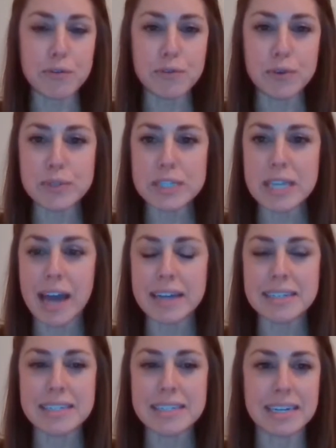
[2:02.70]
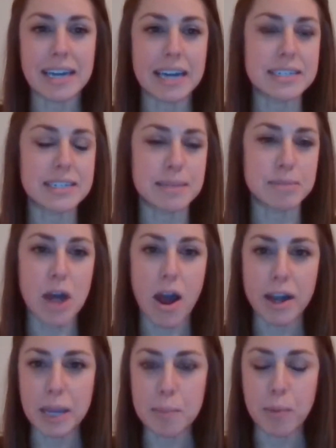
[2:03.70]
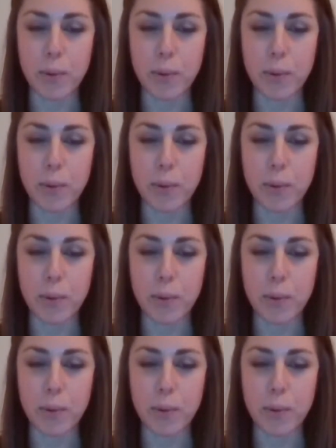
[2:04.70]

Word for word: a few slides to get us some talking